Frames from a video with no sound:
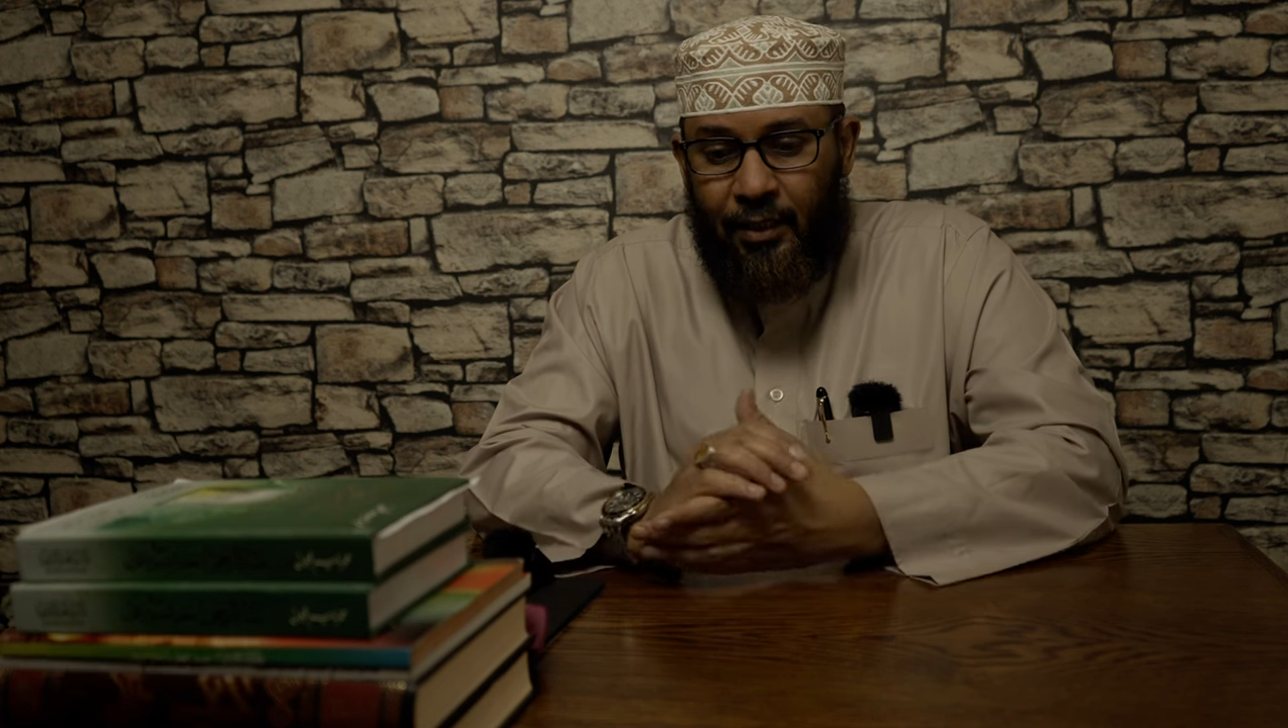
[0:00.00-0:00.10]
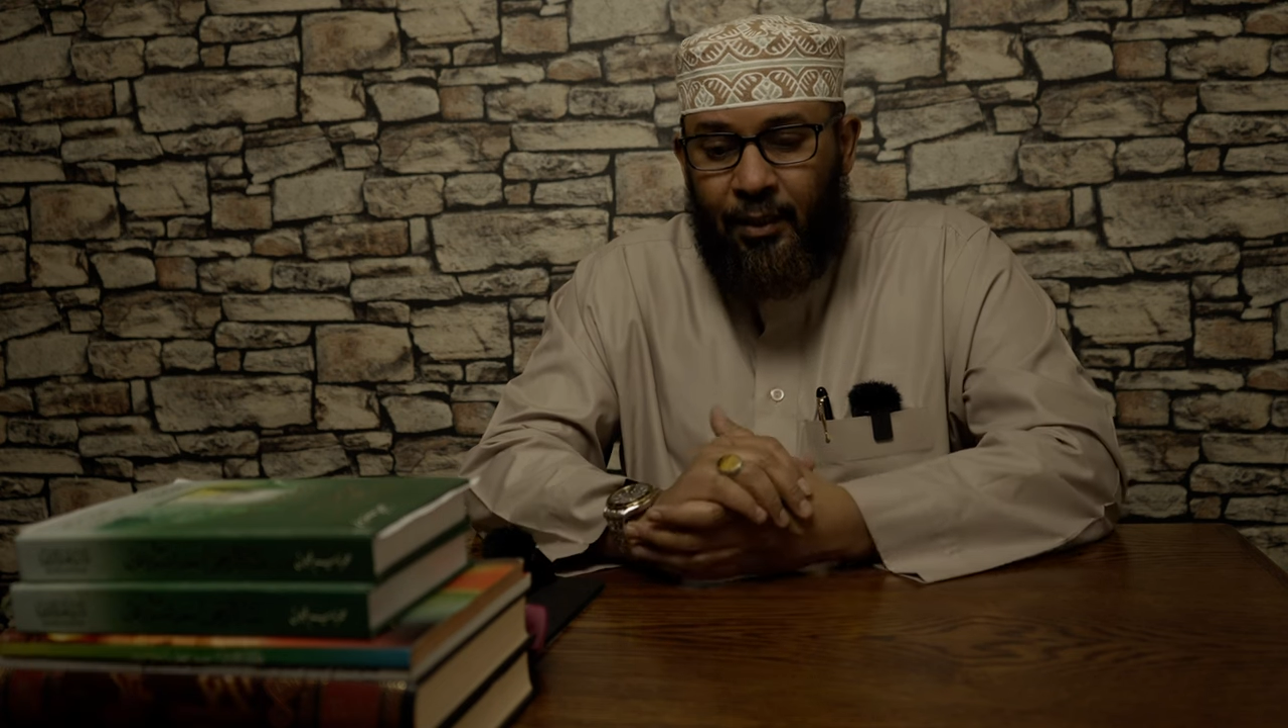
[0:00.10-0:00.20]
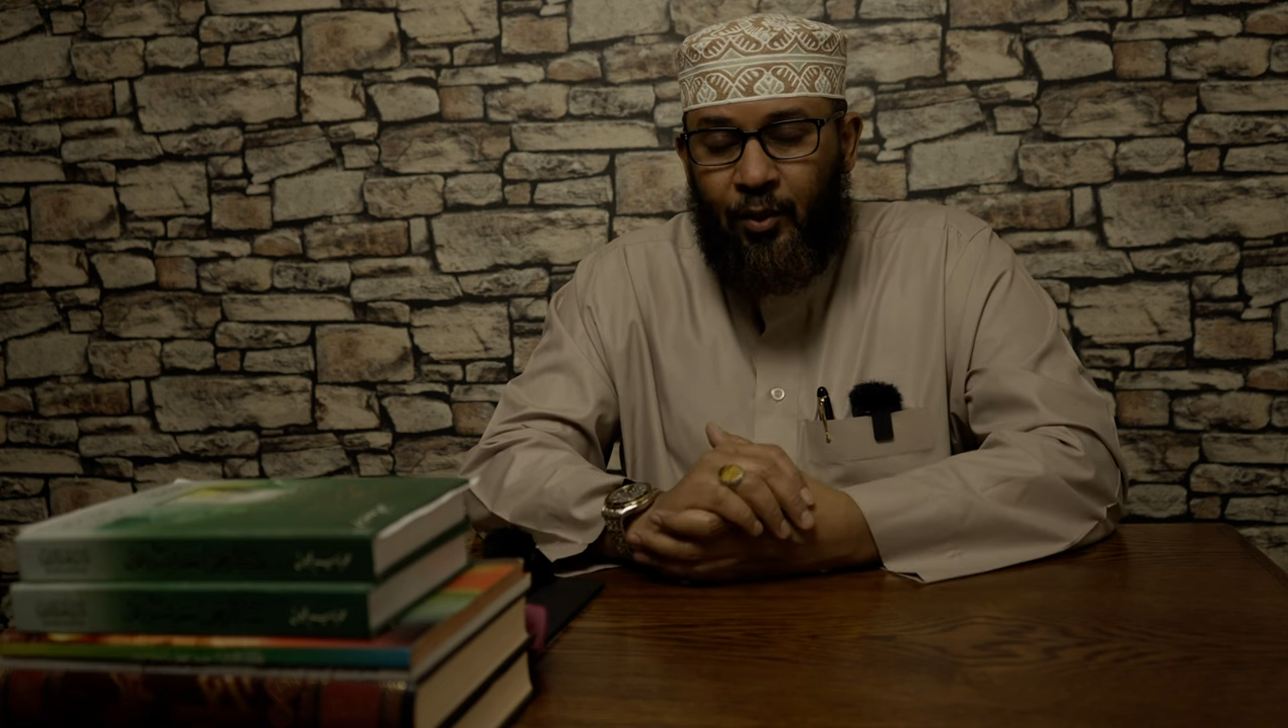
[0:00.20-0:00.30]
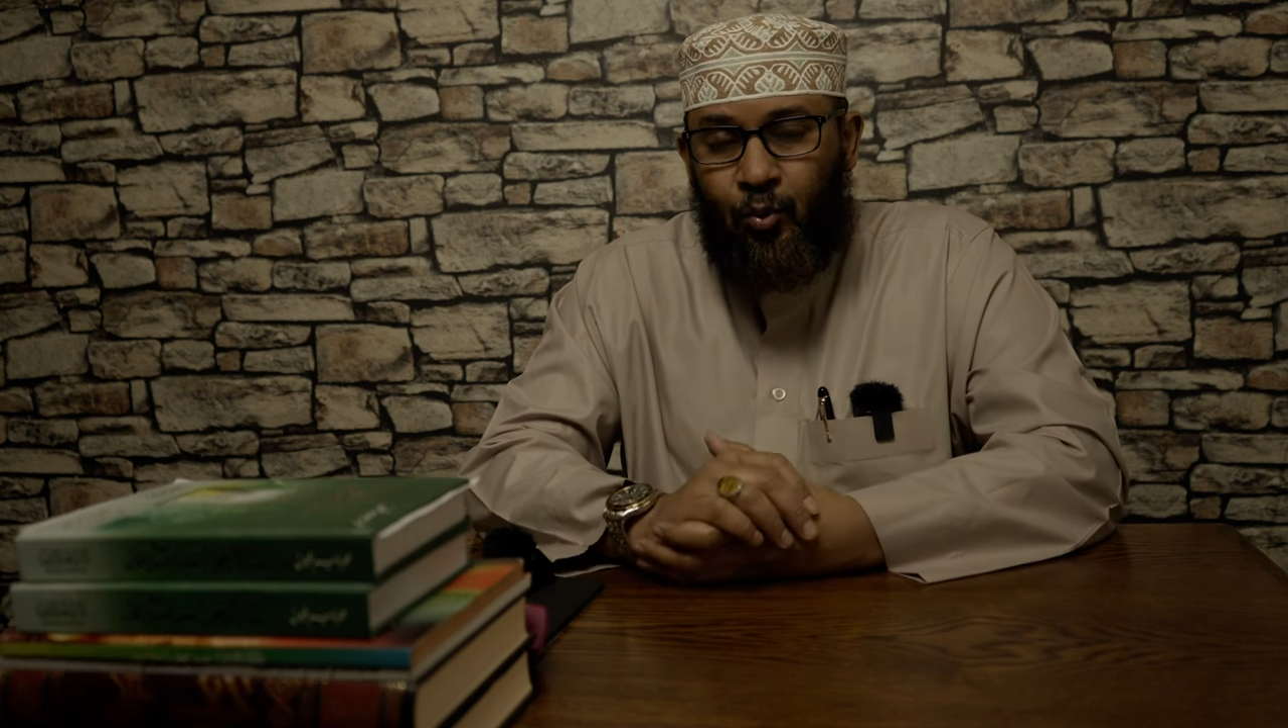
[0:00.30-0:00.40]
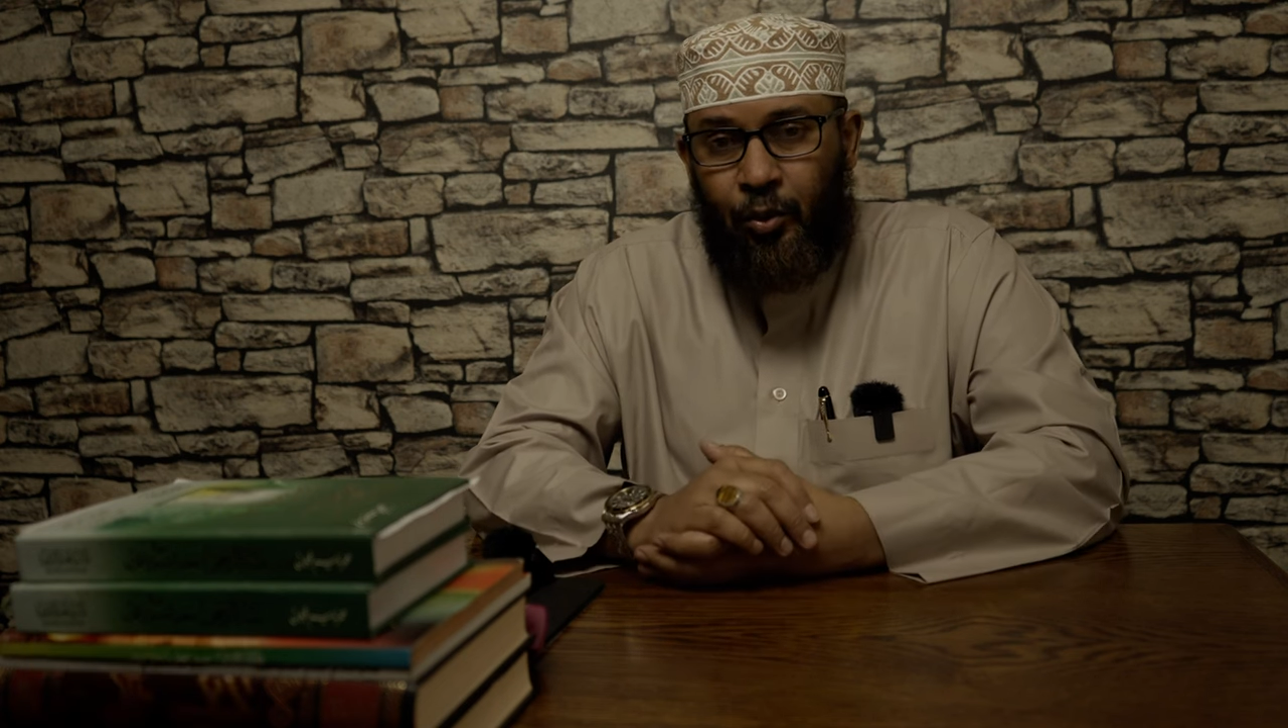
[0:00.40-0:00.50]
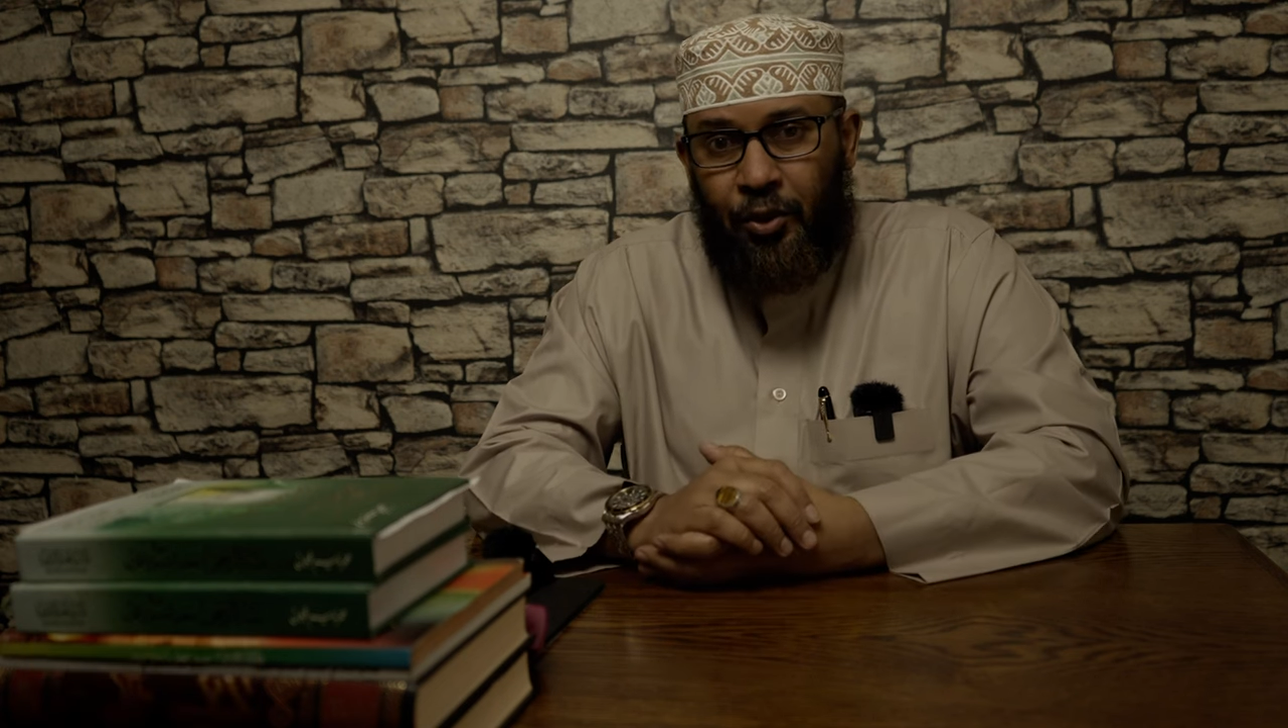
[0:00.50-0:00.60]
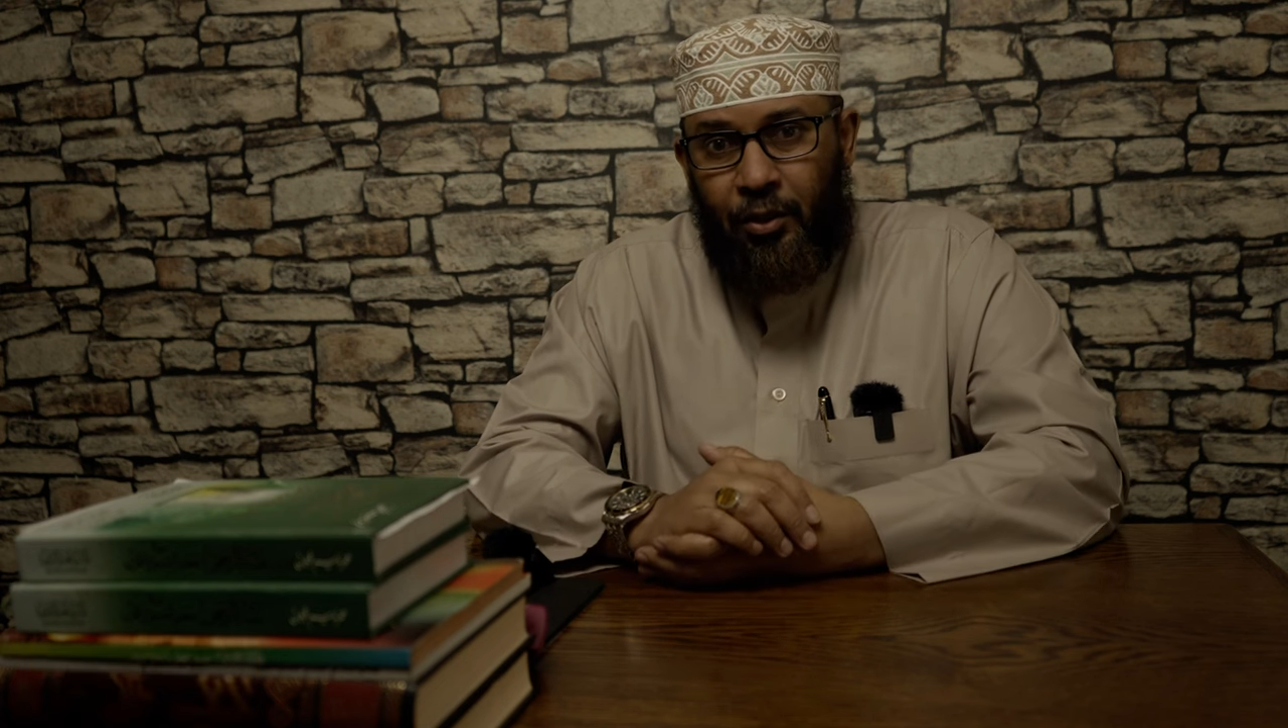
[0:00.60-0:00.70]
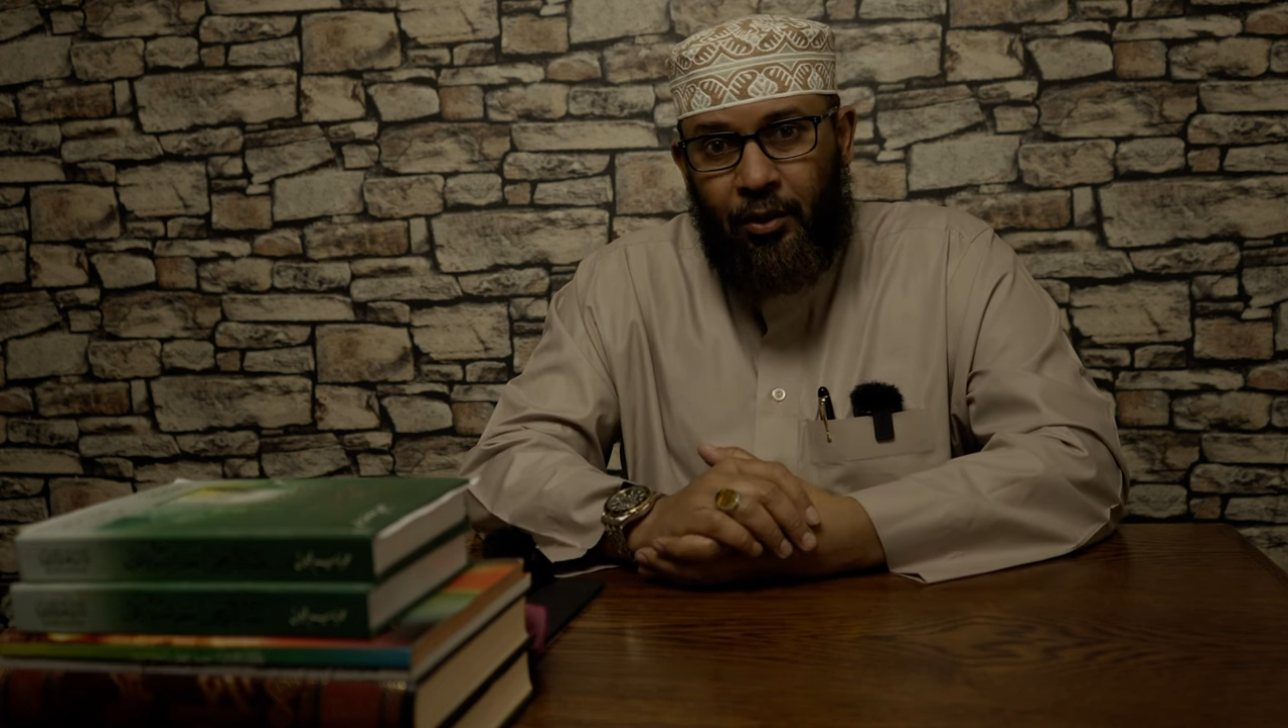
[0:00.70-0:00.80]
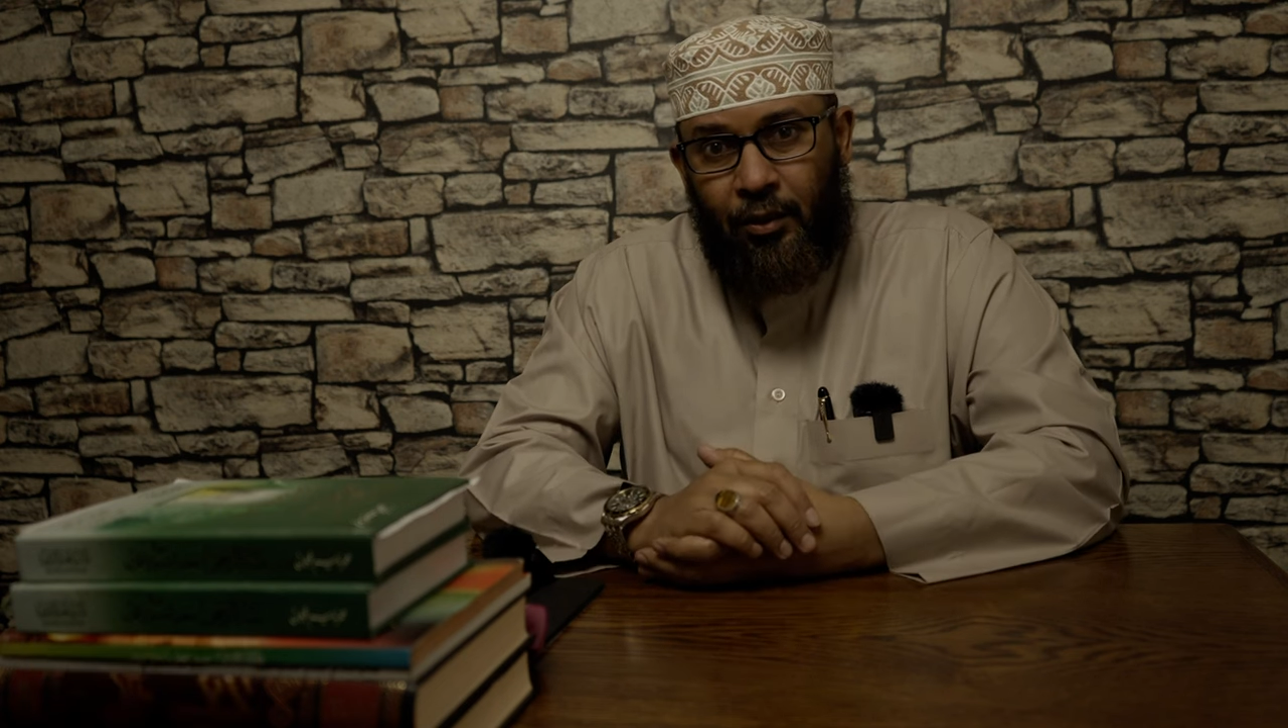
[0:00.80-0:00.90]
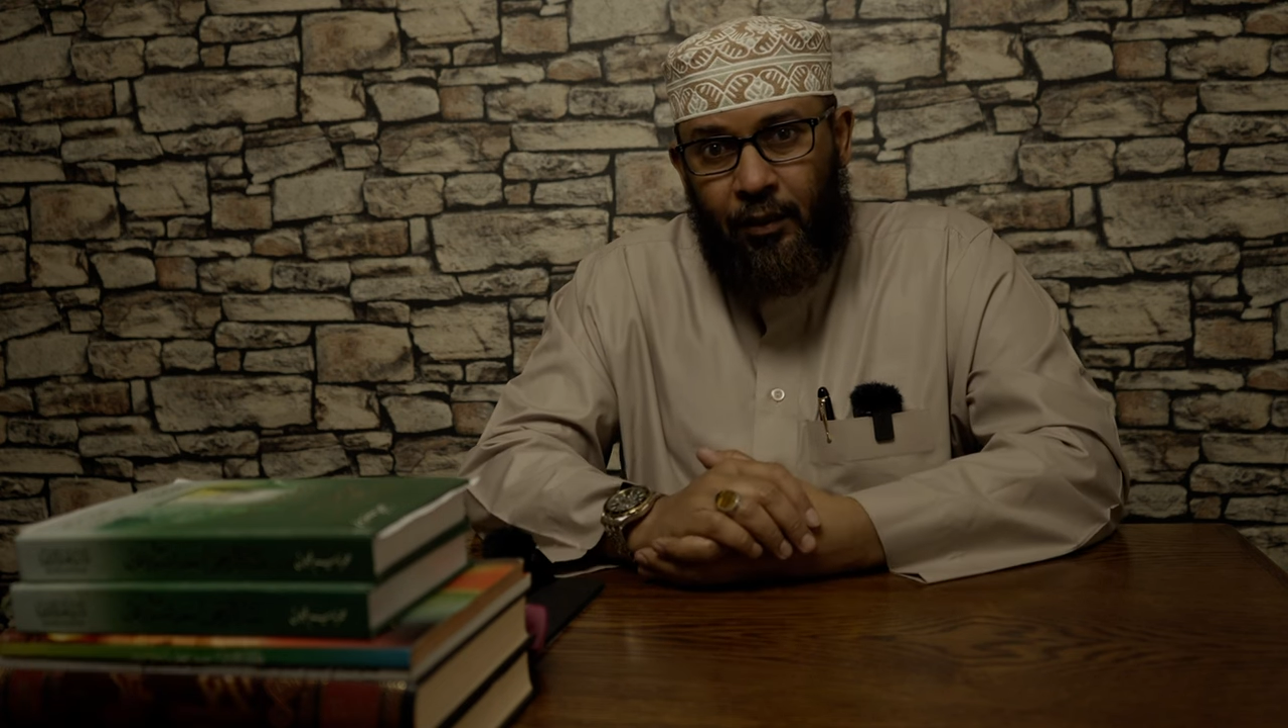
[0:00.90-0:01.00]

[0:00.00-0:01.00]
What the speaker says: this question.